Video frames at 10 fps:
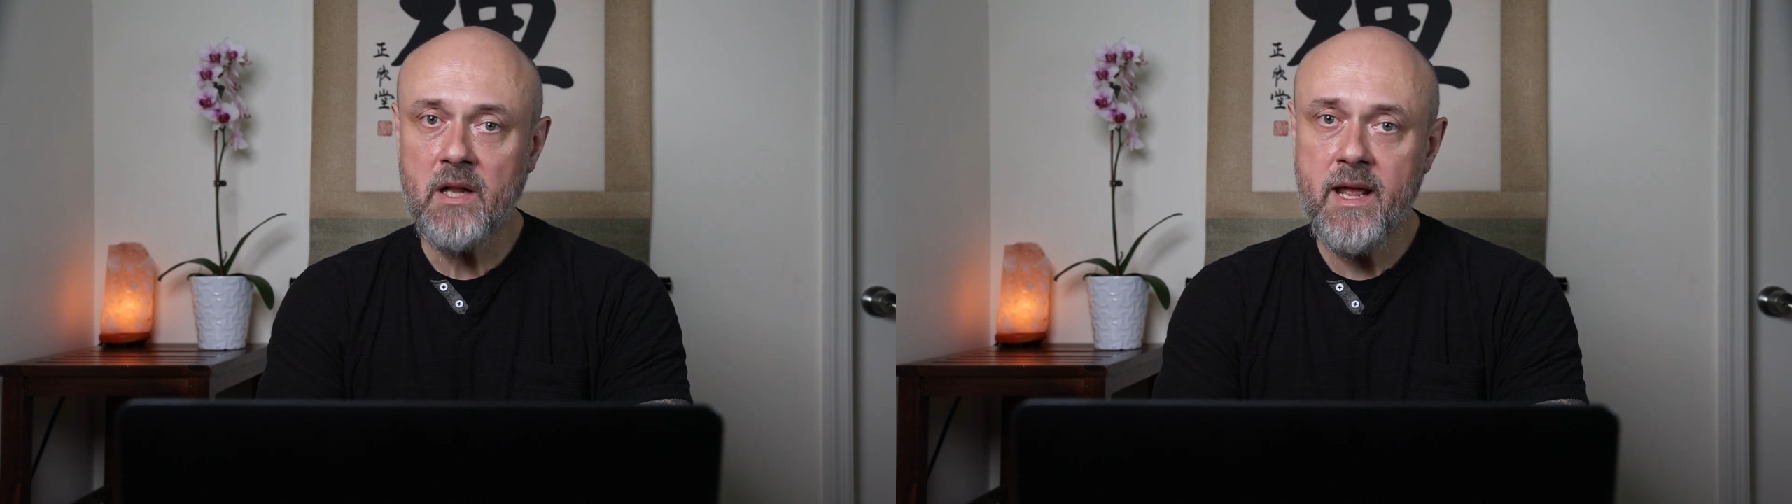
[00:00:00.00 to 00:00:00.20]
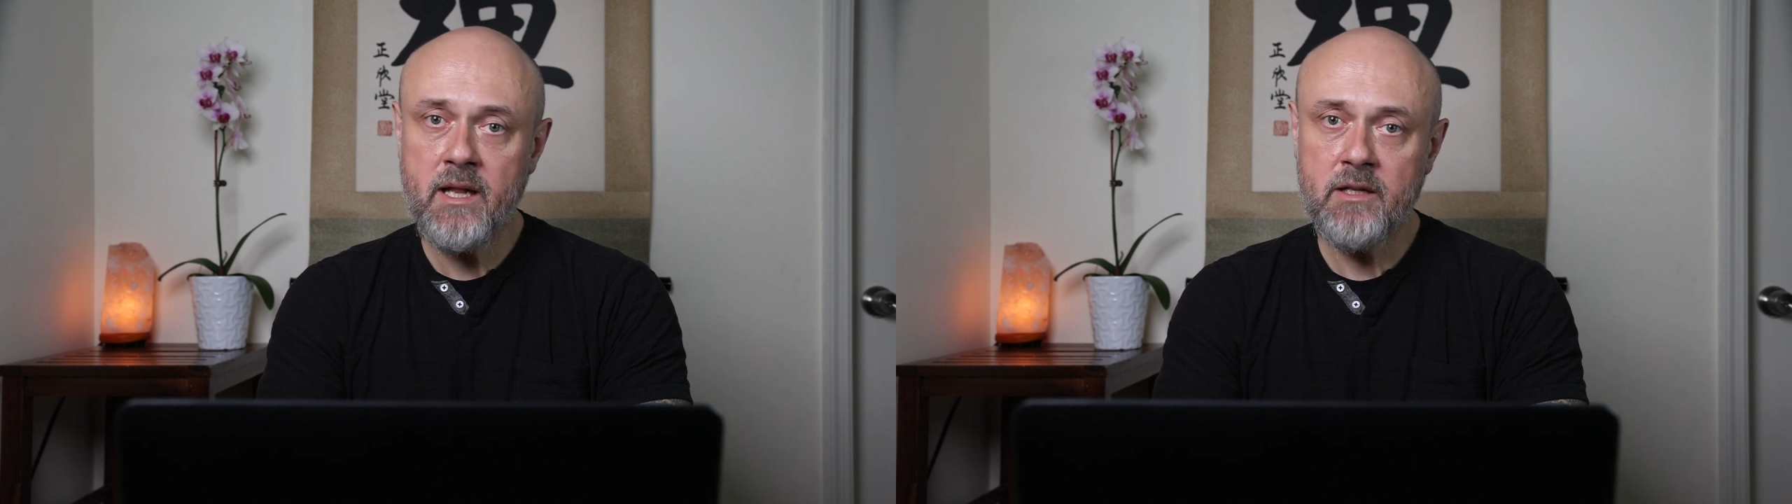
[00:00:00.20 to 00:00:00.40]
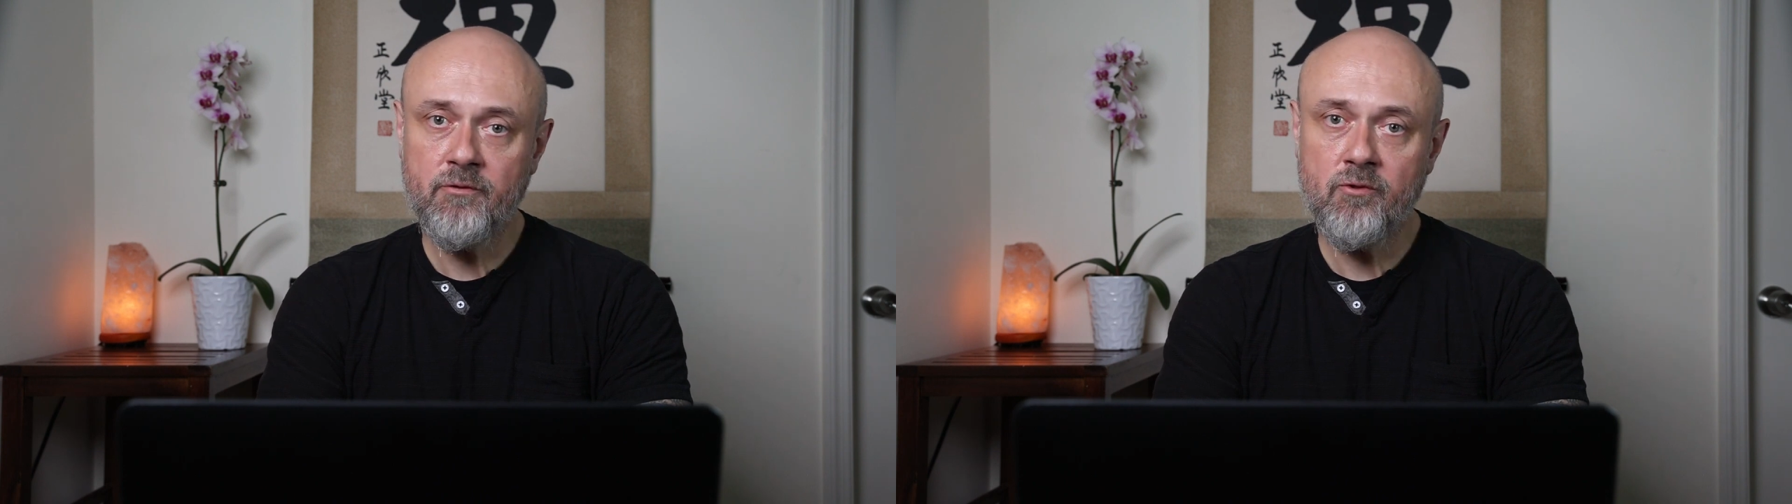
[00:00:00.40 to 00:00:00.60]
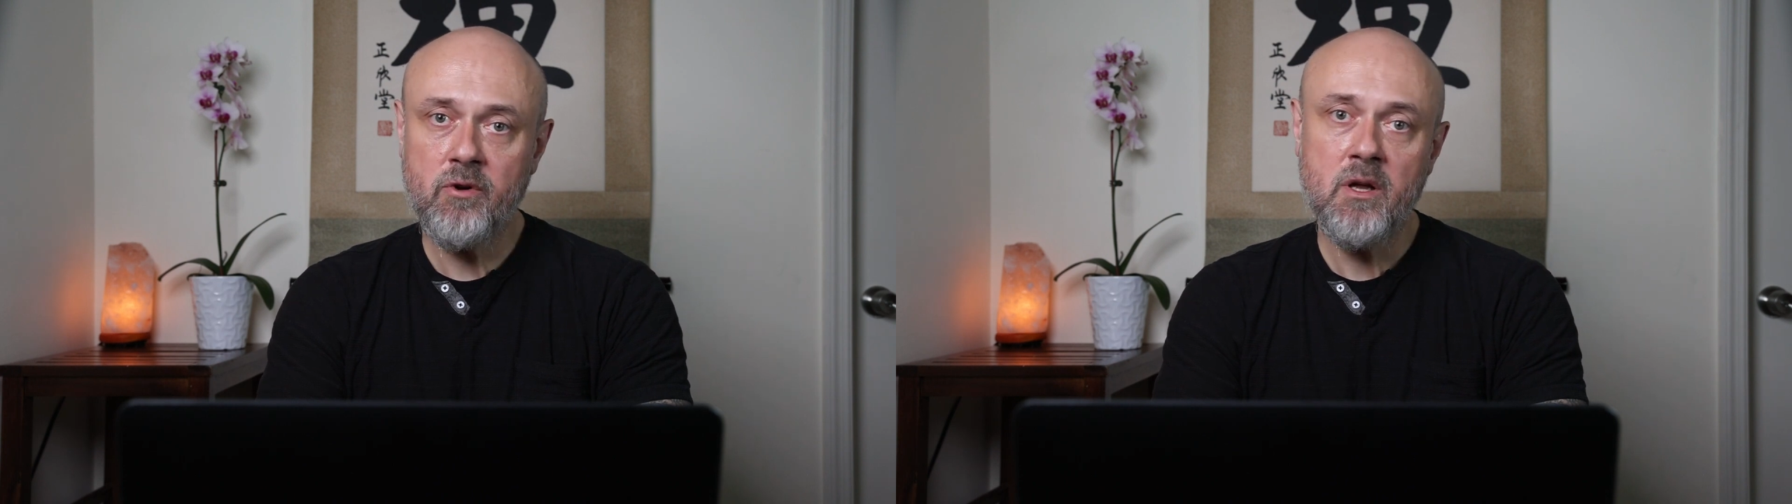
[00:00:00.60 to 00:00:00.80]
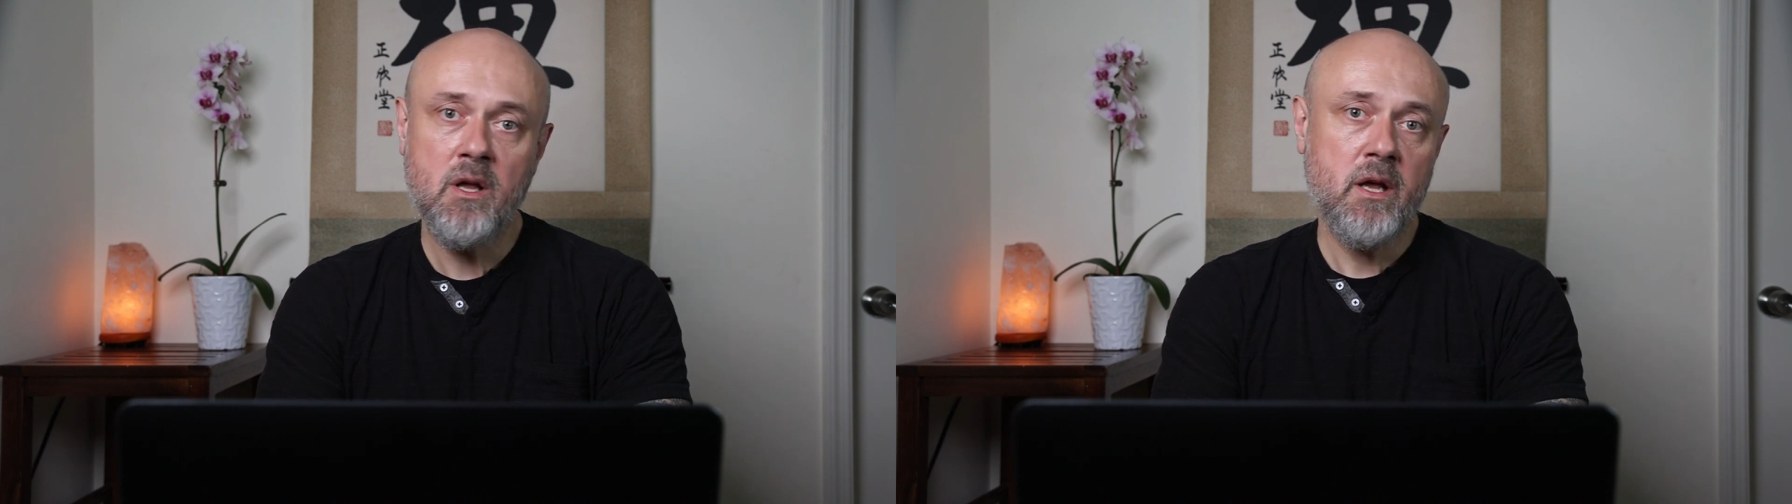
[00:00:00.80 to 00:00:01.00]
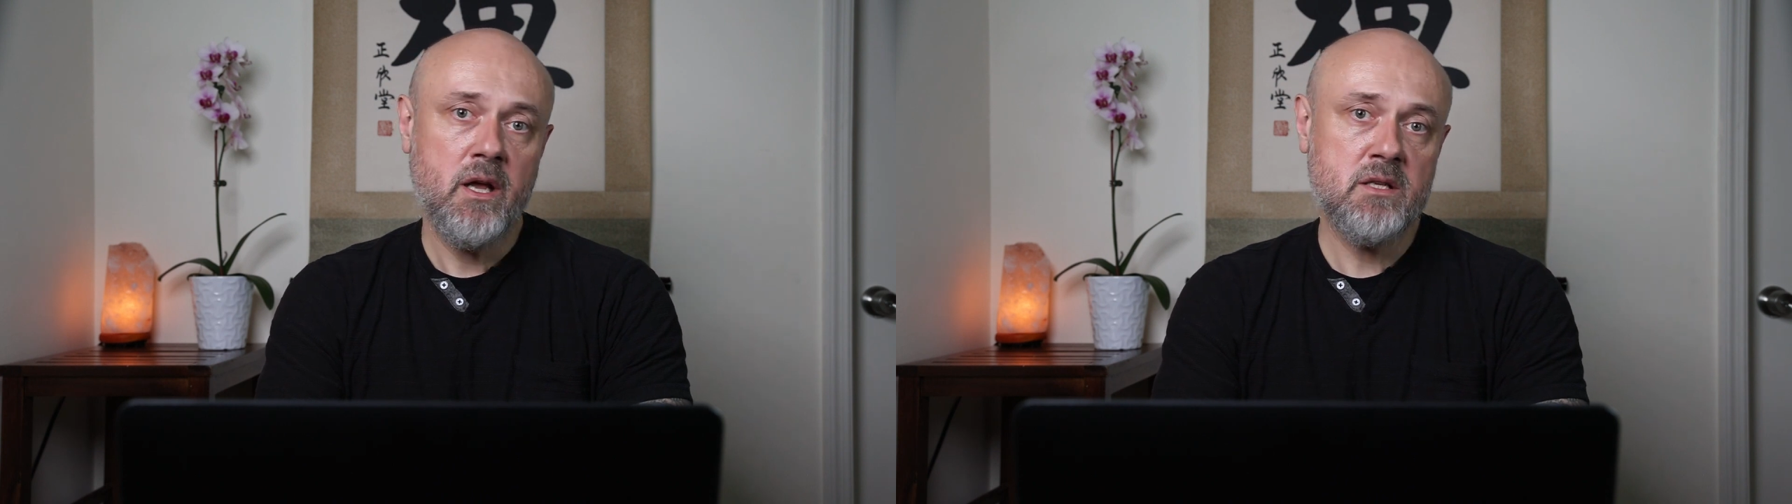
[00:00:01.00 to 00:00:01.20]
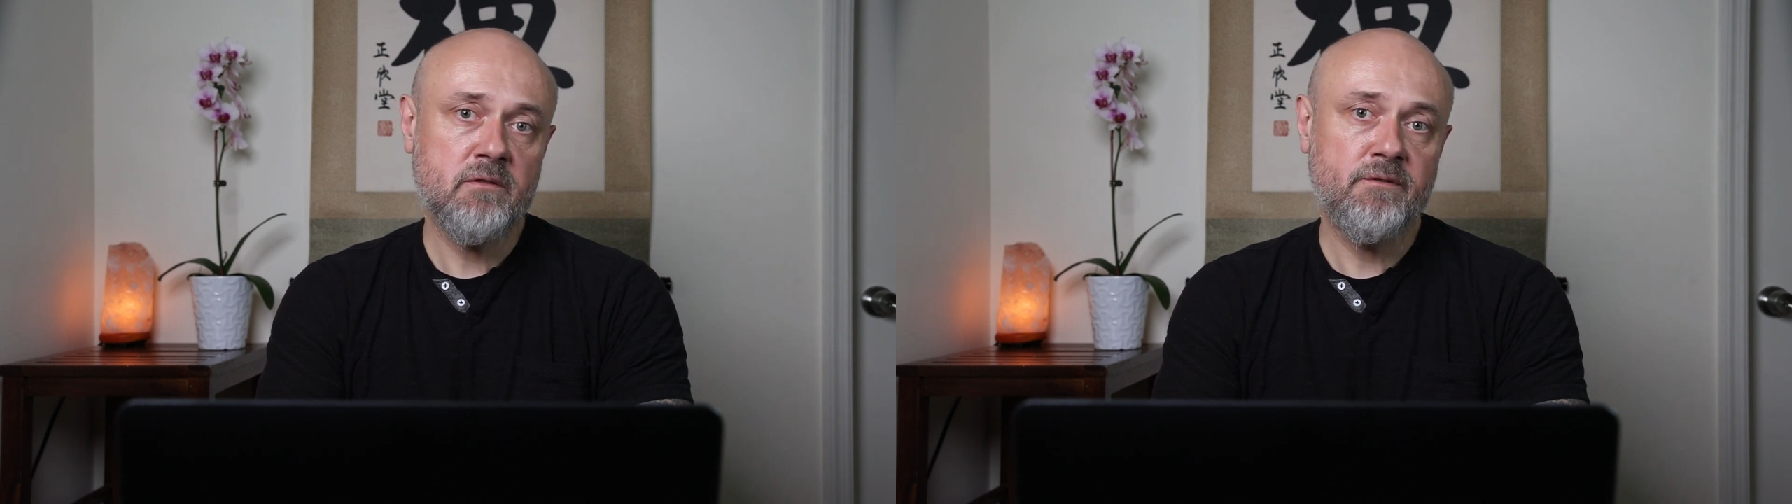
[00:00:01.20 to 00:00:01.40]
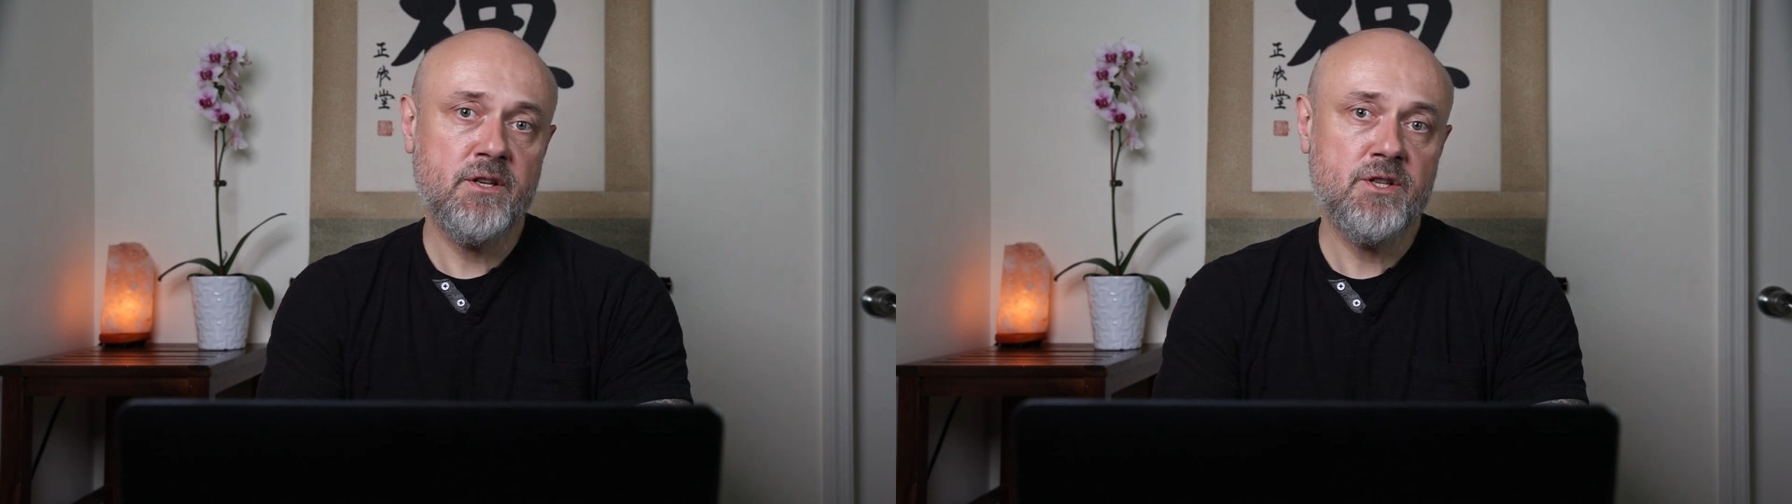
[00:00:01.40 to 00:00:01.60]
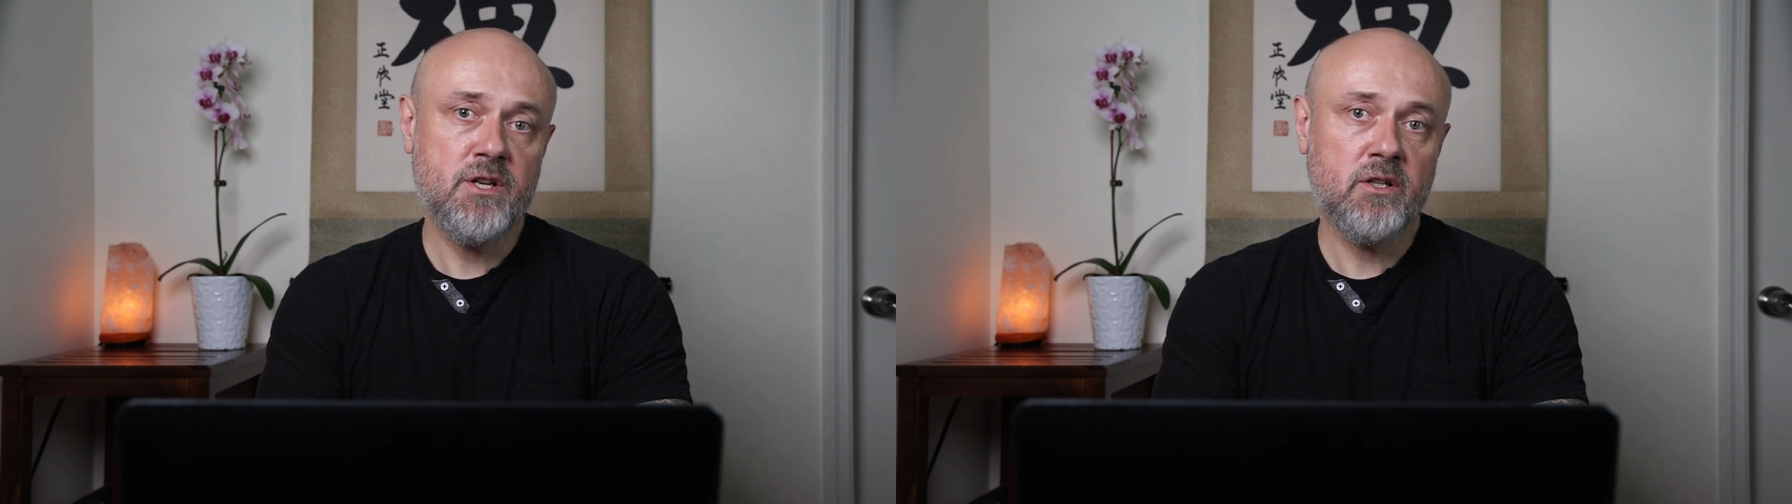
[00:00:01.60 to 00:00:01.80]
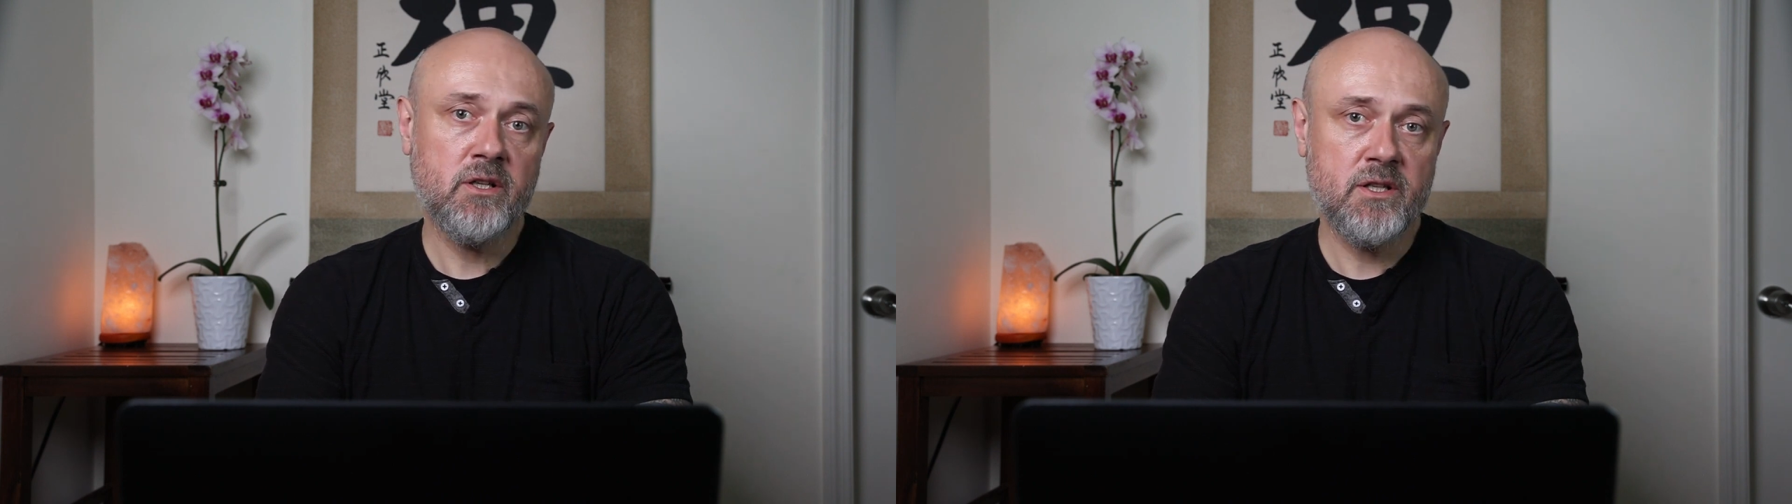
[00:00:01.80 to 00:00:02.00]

And for esophageal